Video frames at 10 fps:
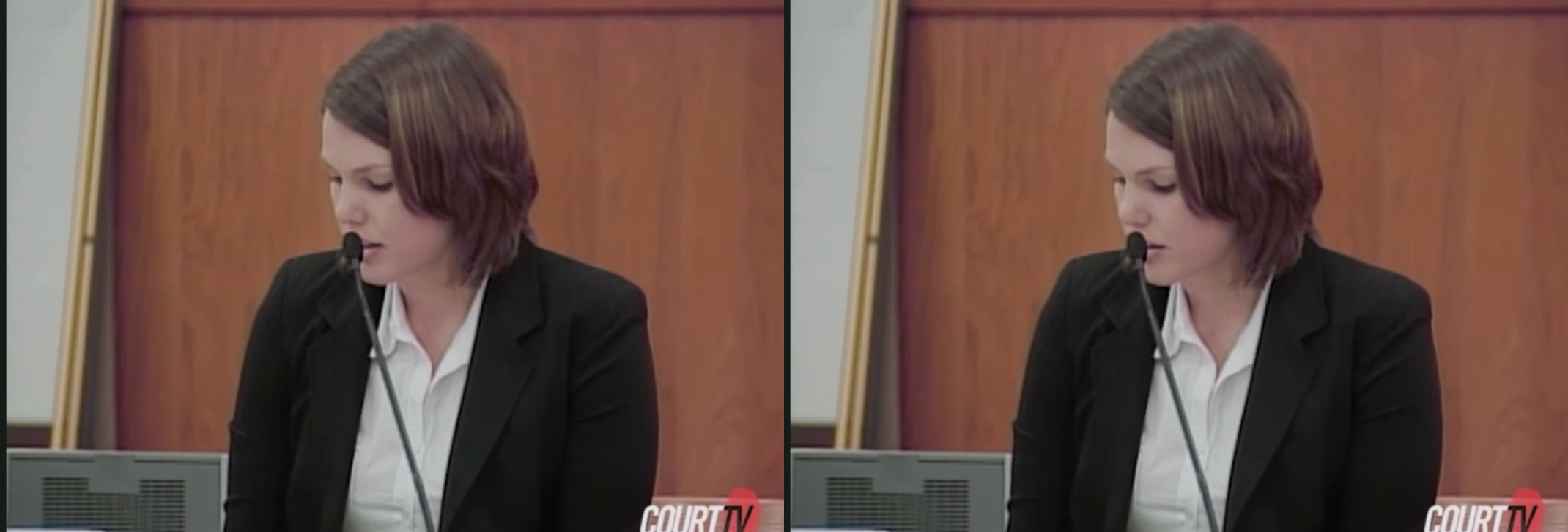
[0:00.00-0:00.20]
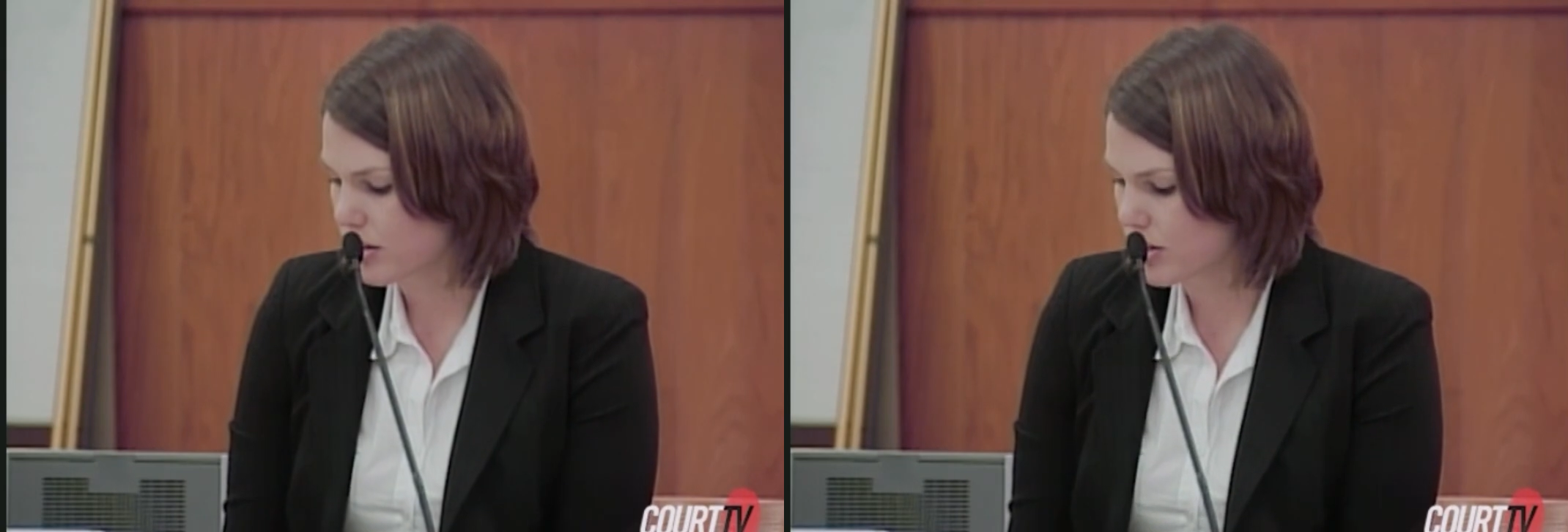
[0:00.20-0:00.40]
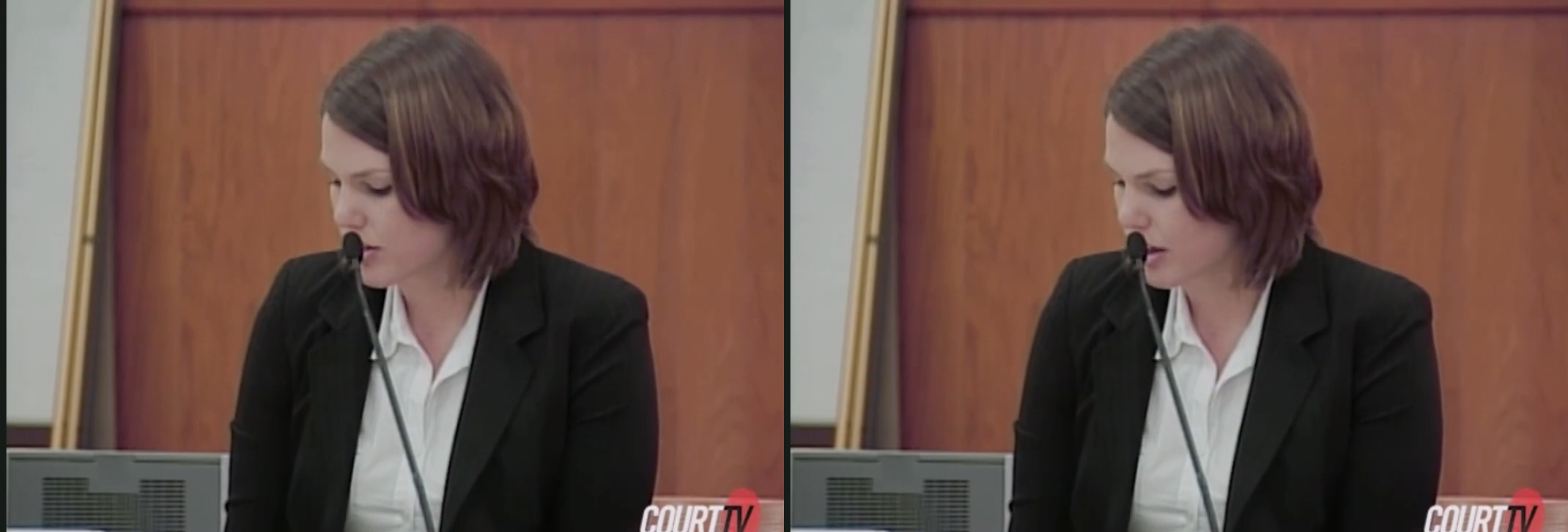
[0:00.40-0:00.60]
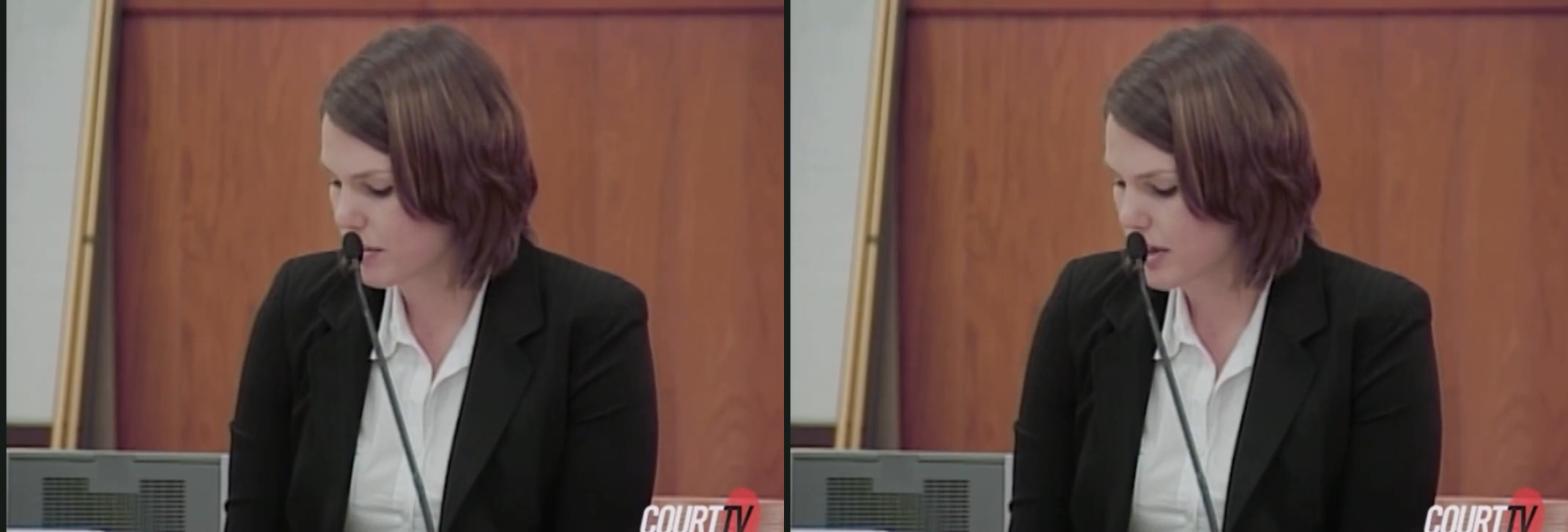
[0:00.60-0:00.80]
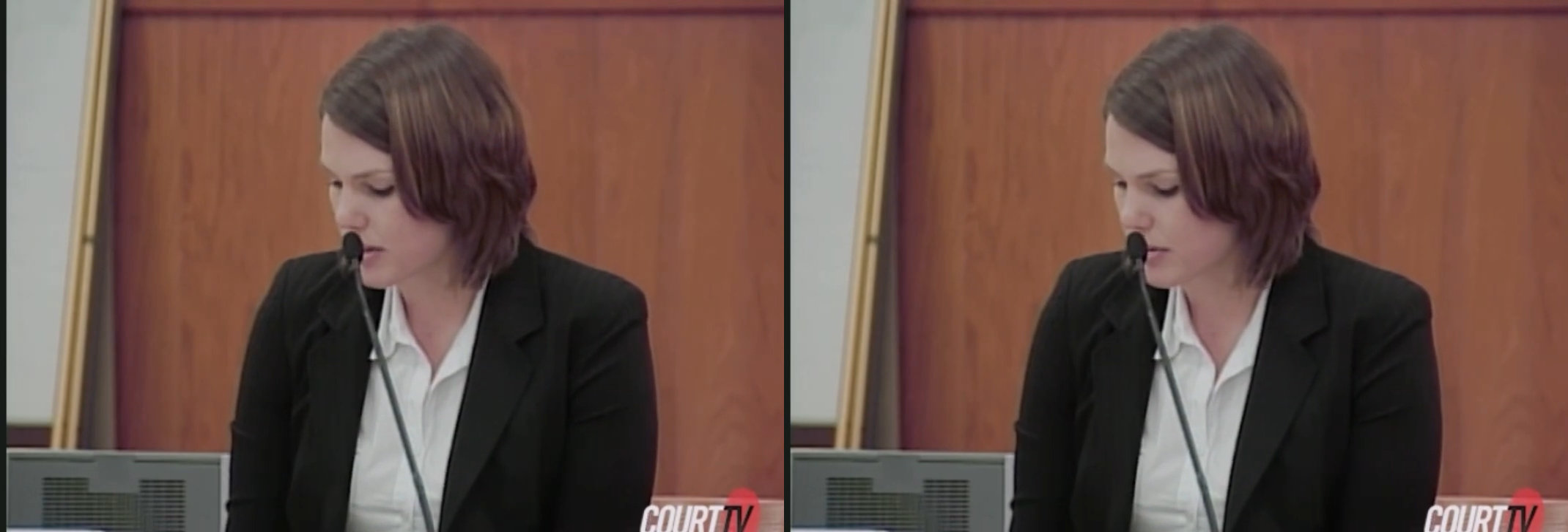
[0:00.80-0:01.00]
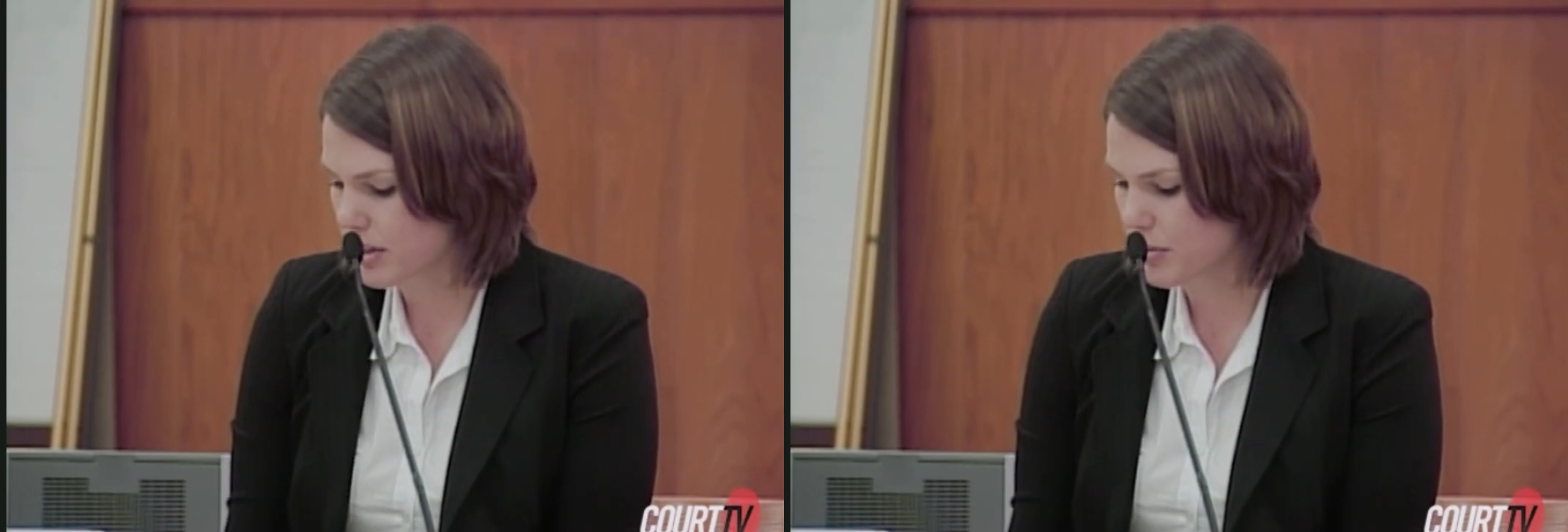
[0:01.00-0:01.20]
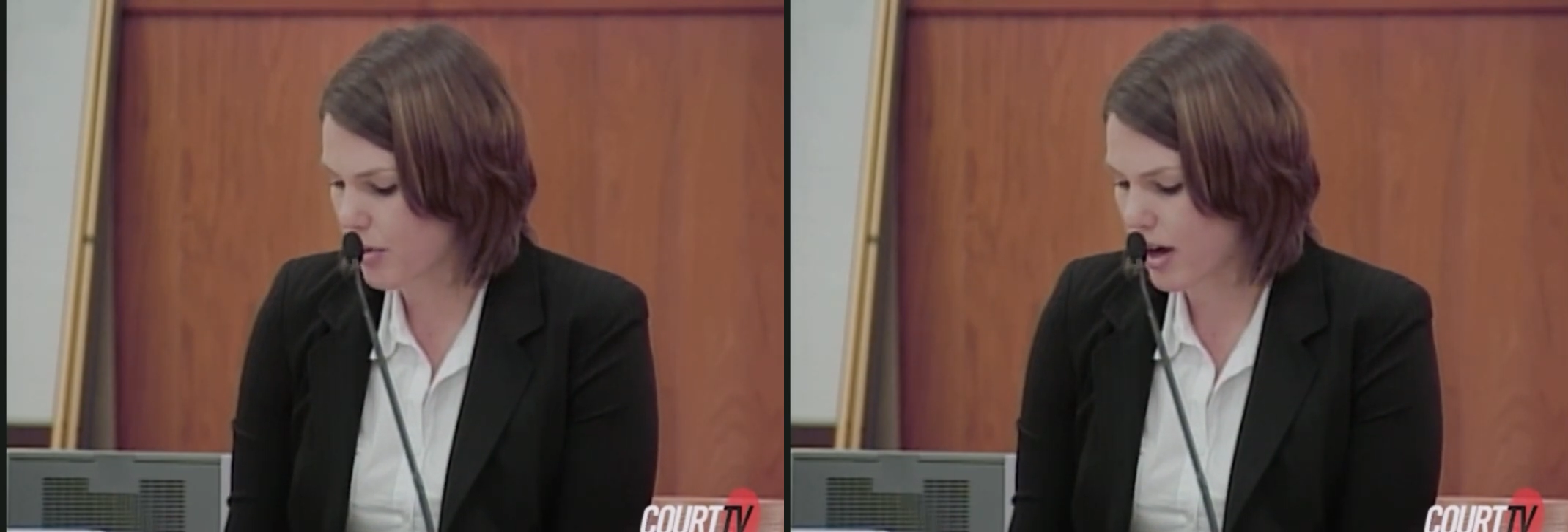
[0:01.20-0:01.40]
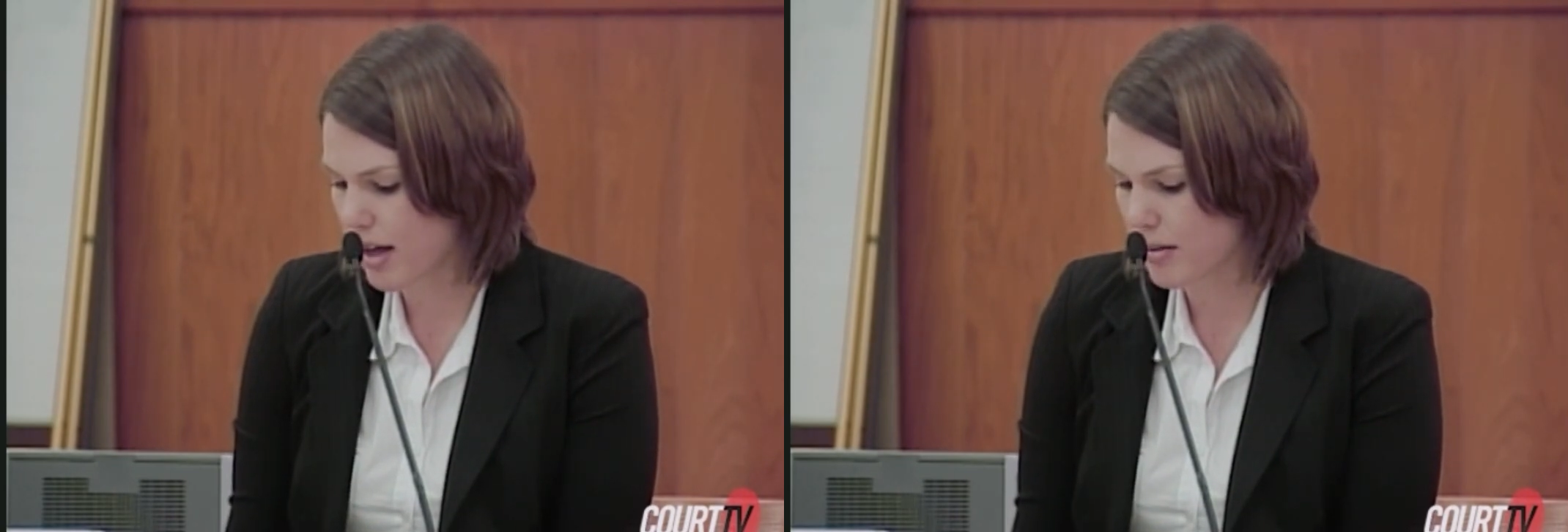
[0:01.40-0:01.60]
So she started messing with the spray